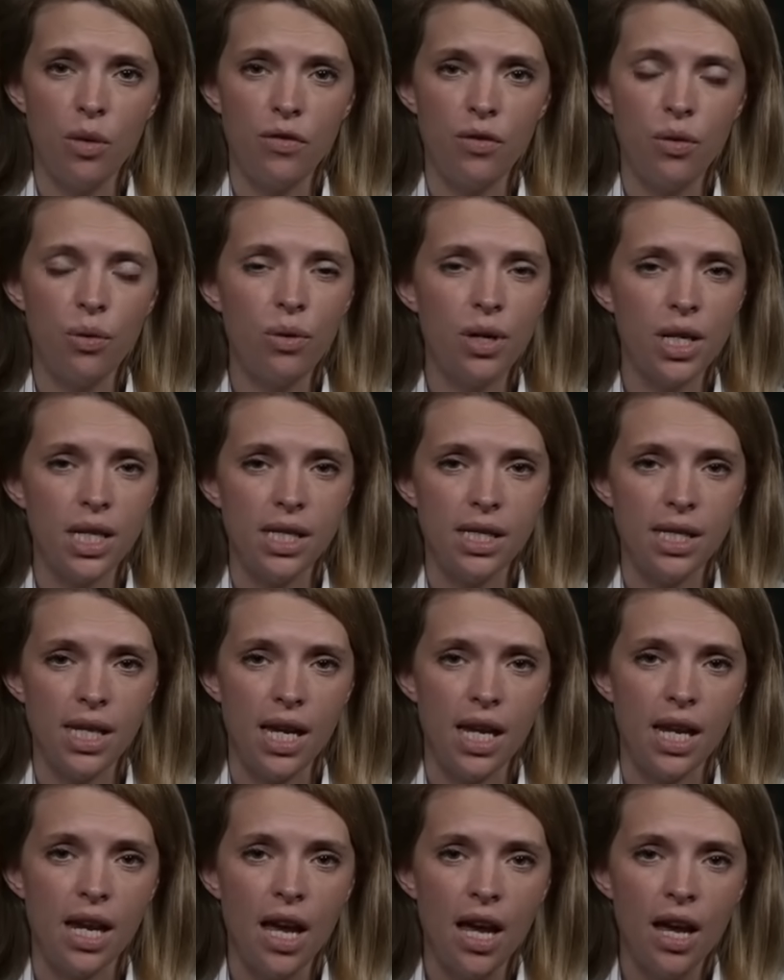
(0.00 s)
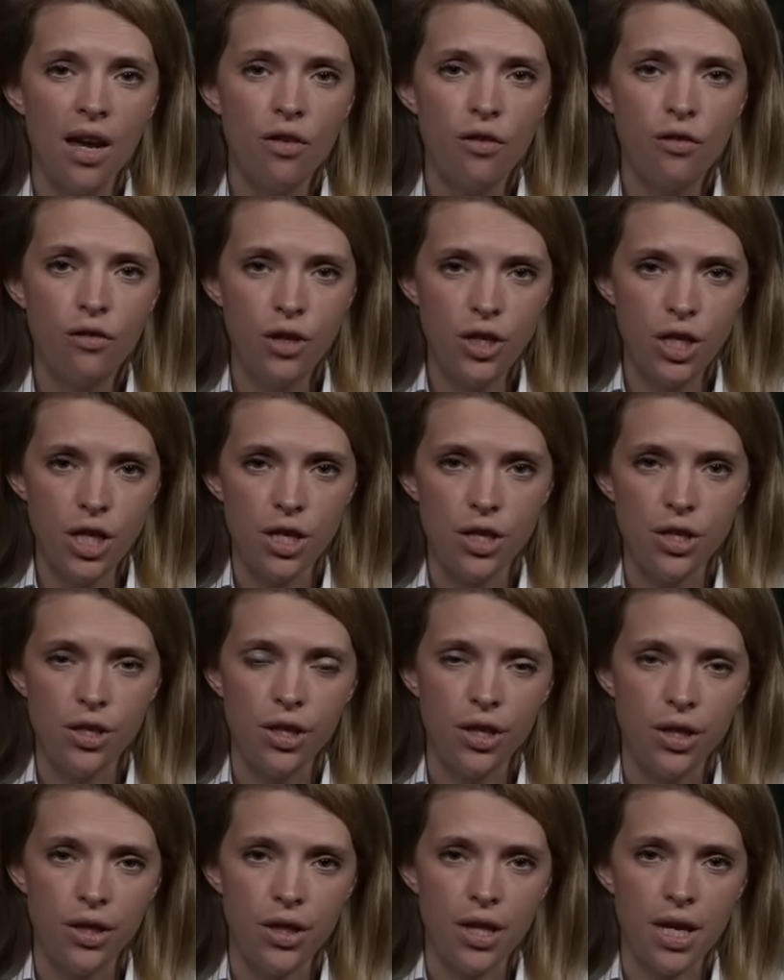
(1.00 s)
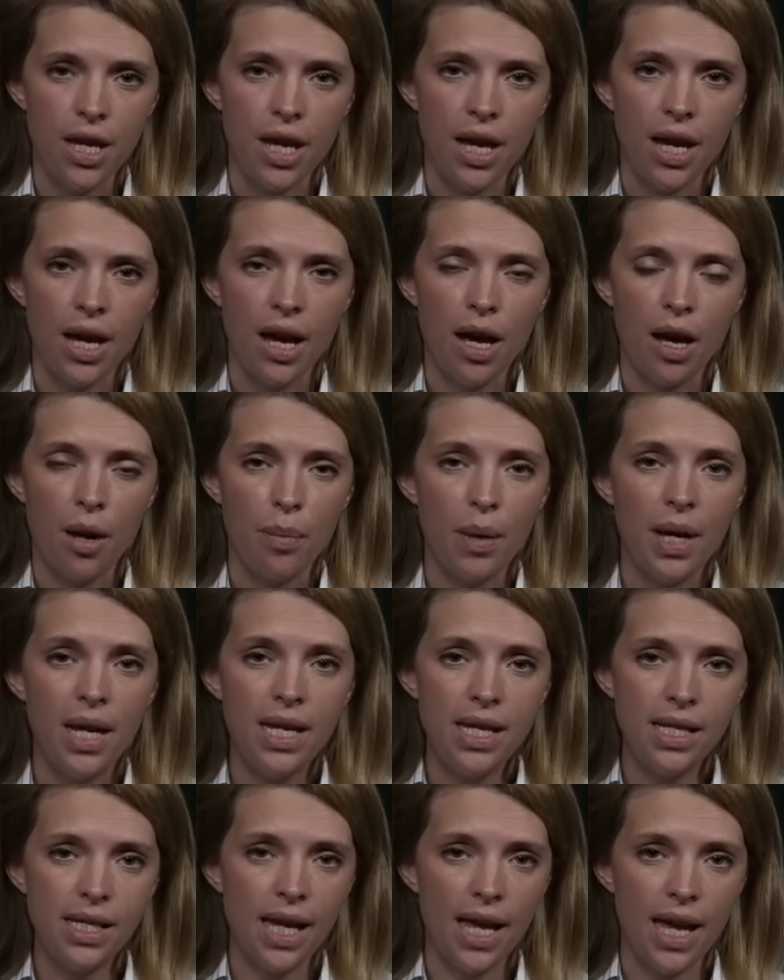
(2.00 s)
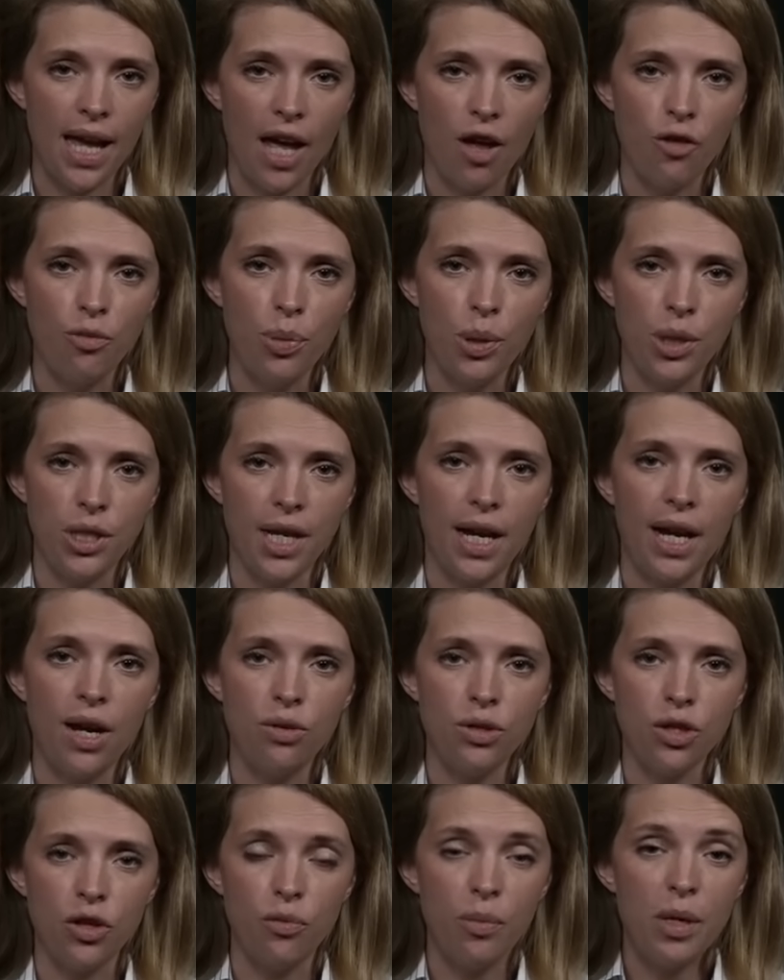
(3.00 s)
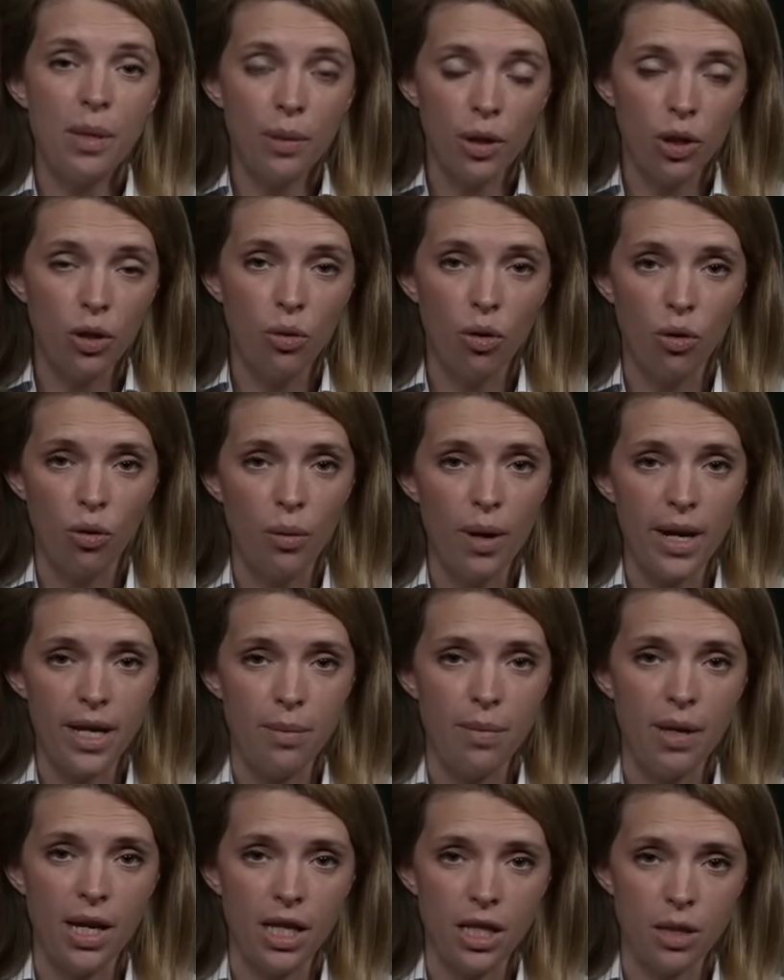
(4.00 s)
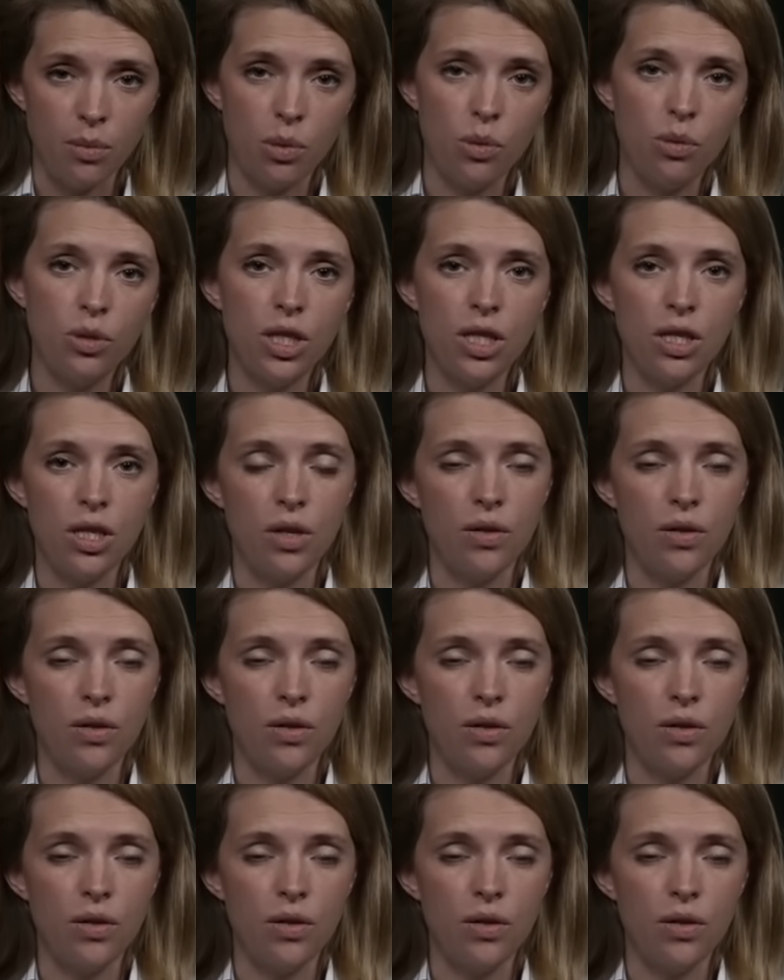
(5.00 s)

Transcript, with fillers: We've already seen footage that the uh, police here have put out of people who are already being deported.